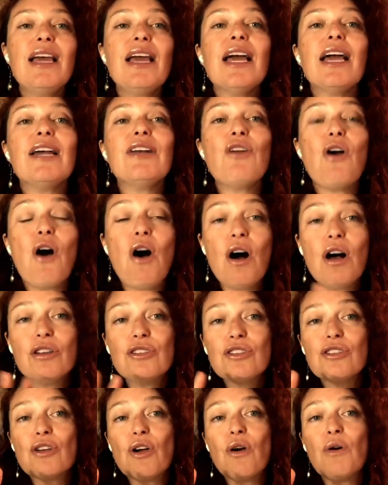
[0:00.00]
and
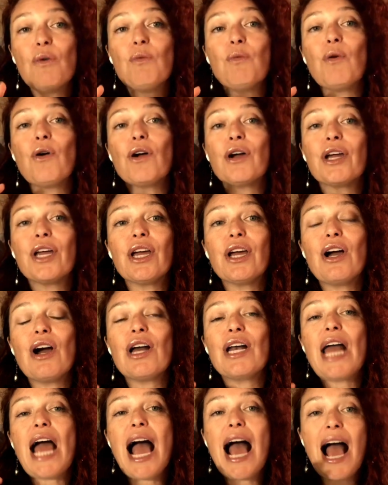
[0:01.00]
also working
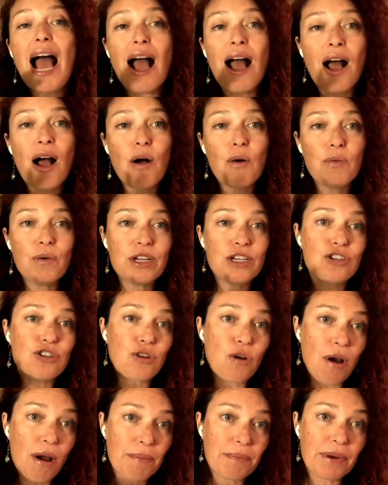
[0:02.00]
on how we
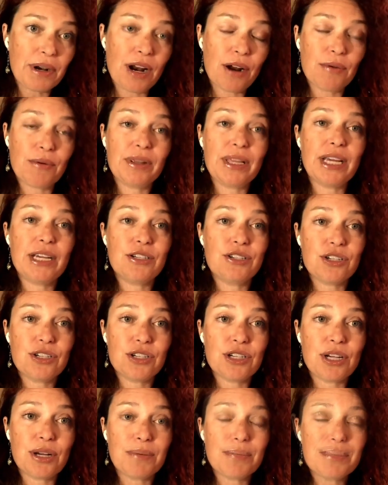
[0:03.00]
show up in our
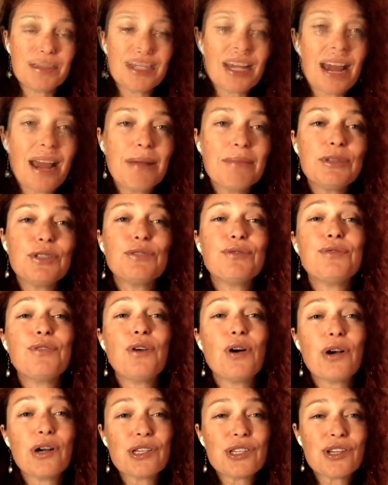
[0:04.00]
relationship. It's time to
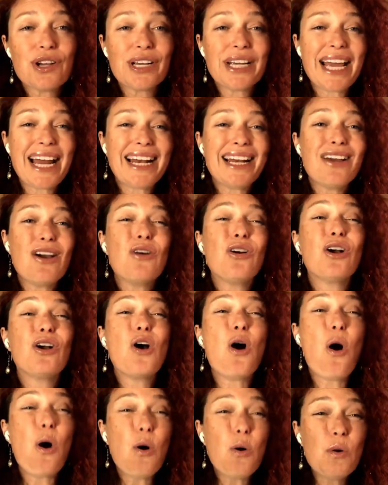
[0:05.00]
focus on getting
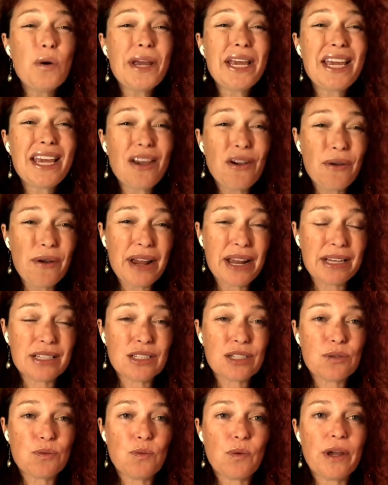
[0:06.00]

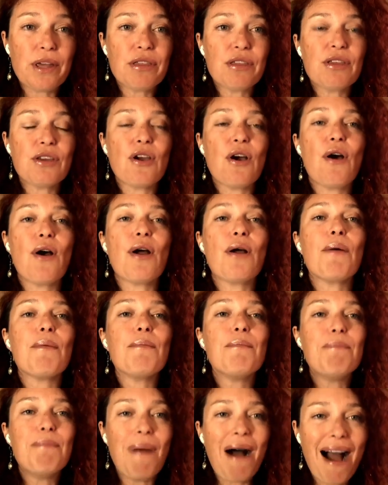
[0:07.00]
coherent with your
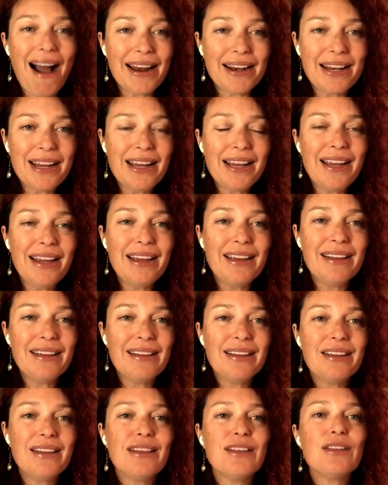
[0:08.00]
body,
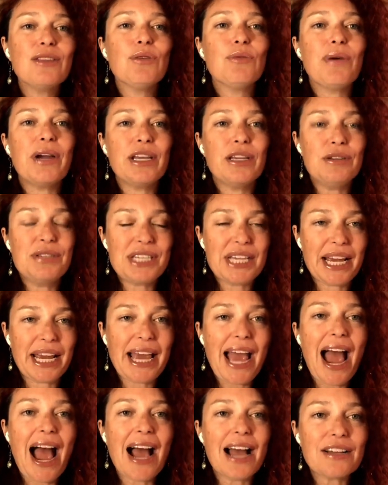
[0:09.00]
the way you take
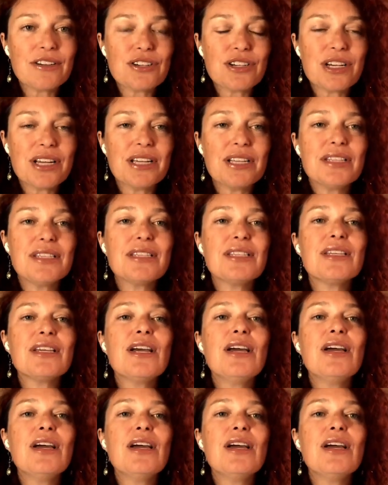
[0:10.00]
actions,